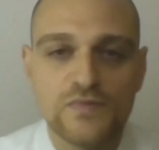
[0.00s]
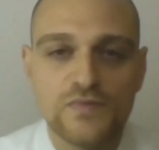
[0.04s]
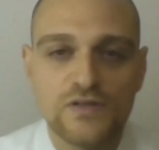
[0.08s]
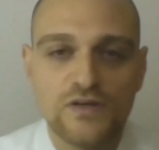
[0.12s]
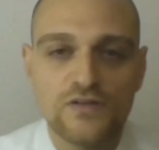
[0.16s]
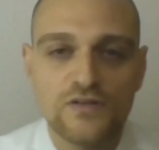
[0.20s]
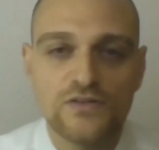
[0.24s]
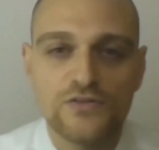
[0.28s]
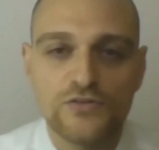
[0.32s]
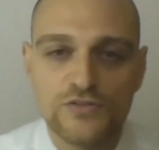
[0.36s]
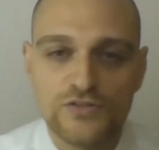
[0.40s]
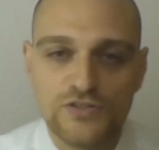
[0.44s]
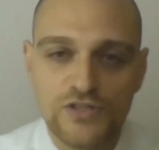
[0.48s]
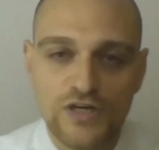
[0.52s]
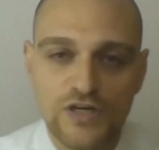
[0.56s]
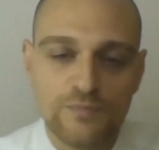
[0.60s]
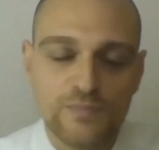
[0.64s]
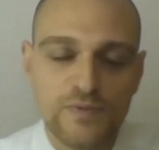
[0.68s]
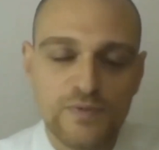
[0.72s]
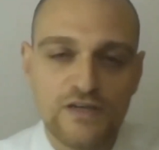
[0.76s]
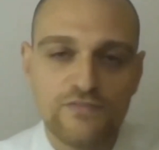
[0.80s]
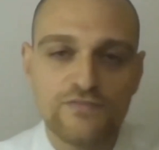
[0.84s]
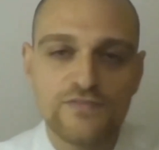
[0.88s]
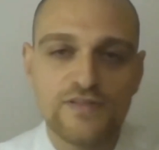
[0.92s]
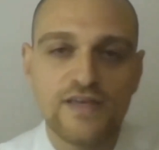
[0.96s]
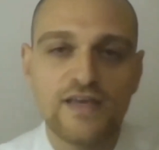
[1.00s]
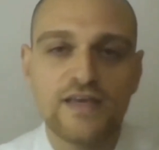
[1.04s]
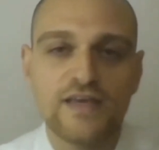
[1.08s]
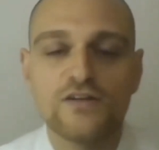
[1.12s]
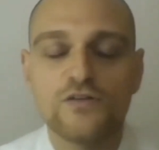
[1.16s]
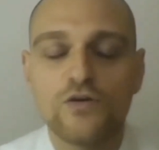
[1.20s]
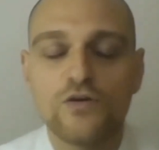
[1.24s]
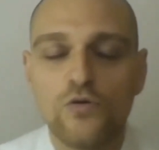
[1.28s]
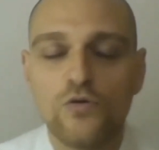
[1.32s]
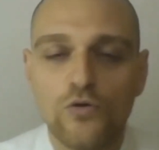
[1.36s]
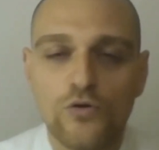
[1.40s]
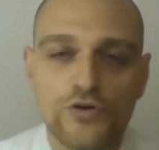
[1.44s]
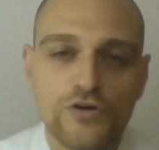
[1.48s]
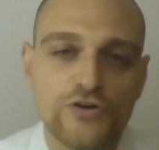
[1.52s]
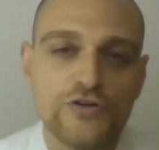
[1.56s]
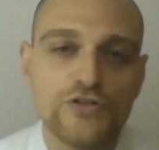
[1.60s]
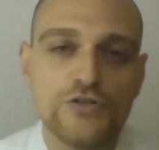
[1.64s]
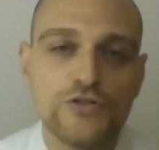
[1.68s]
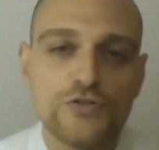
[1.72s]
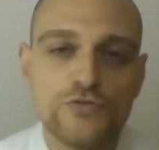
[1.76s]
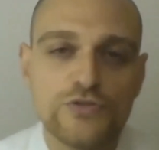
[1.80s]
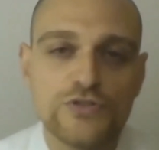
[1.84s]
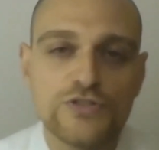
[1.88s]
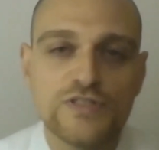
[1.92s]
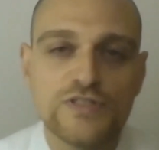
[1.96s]
on your top left-hand corner,
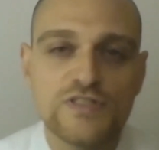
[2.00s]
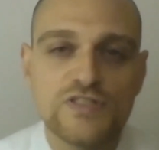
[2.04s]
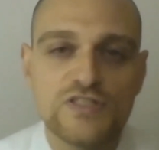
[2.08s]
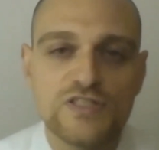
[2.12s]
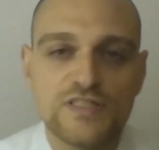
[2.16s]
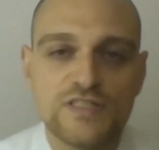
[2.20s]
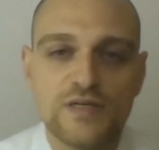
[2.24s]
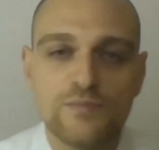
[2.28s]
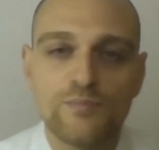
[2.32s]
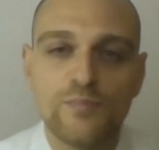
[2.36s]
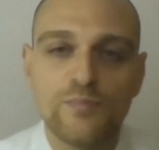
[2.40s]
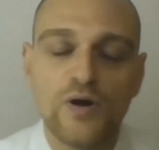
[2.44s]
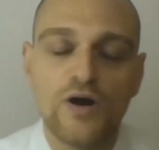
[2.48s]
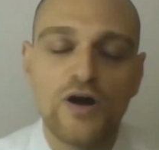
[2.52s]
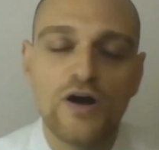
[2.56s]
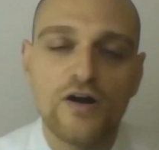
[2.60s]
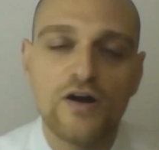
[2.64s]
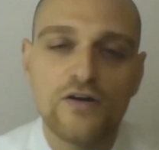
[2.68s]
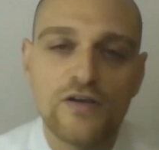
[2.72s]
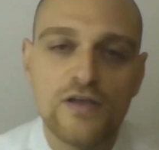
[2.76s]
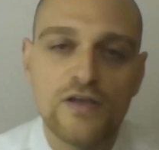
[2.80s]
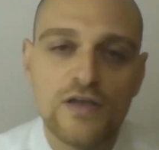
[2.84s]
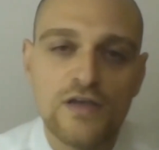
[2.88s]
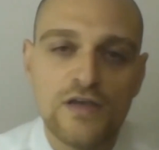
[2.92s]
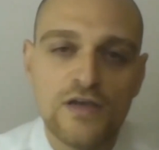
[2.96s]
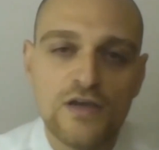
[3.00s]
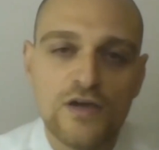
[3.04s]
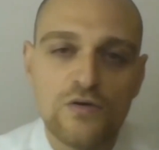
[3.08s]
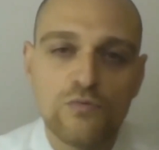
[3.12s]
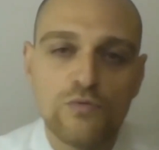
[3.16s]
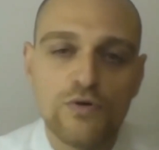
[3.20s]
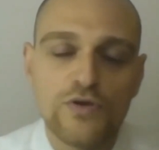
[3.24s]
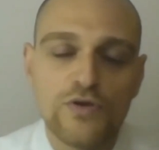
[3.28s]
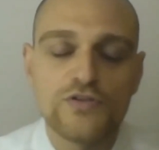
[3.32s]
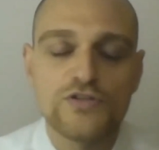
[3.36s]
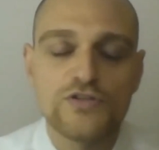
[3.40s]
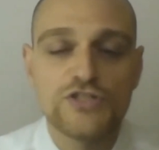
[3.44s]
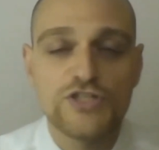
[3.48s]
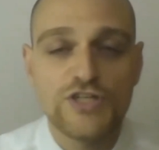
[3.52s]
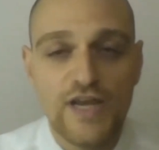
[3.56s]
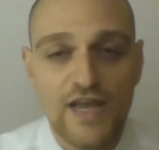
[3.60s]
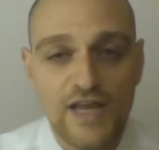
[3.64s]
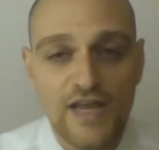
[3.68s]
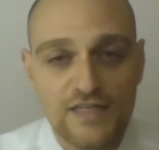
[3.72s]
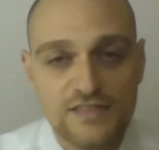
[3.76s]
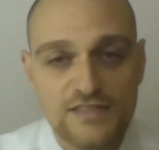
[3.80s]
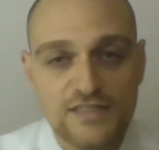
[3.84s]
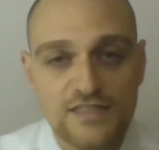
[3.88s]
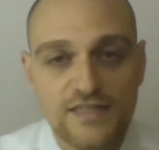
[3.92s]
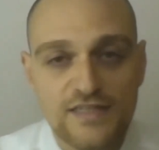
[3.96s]
you should see a bar with
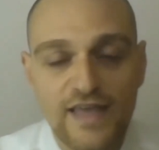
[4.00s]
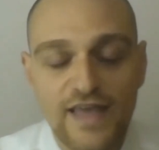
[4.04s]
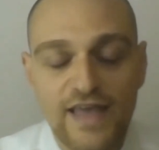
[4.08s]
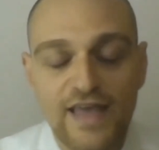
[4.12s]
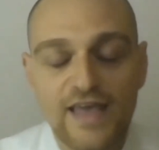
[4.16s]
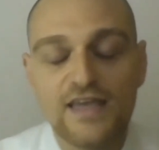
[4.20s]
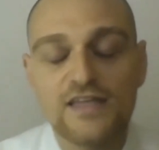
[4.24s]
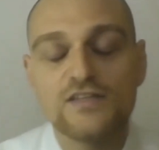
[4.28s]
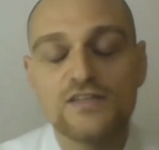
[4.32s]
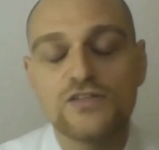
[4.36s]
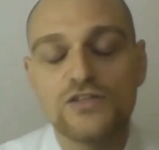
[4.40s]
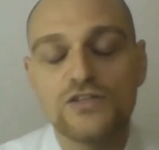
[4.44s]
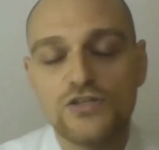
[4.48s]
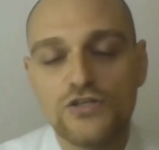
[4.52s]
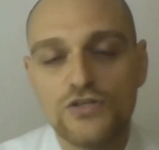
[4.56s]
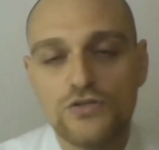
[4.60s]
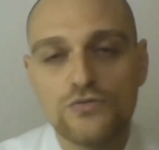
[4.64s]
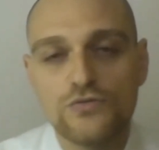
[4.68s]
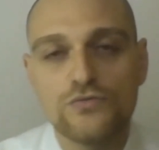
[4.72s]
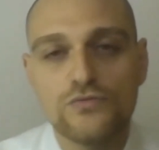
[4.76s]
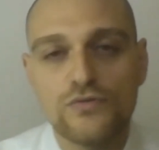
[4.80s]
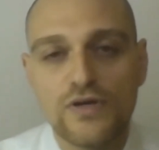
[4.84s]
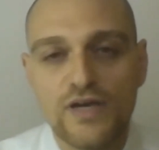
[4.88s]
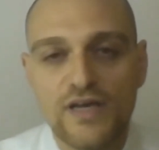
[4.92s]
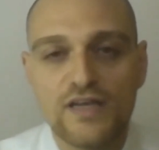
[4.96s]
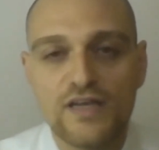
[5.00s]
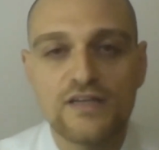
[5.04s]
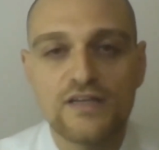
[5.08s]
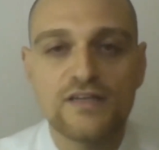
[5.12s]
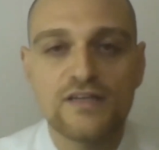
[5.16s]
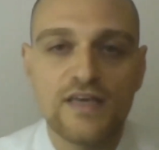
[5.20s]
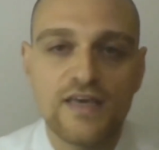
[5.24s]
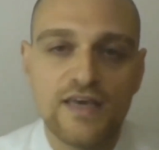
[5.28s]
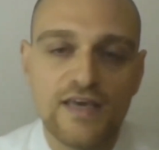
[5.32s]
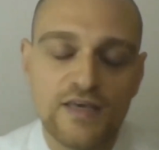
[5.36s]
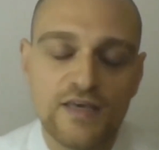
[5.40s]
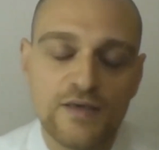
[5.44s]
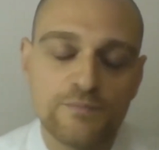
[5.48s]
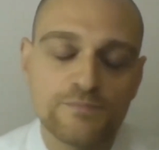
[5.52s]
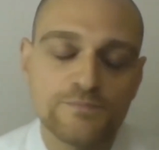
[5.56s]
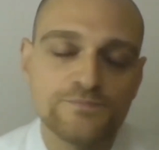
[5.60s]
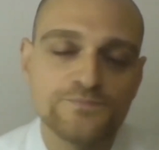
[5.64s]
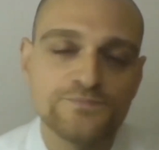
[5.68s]
chat and Q&A.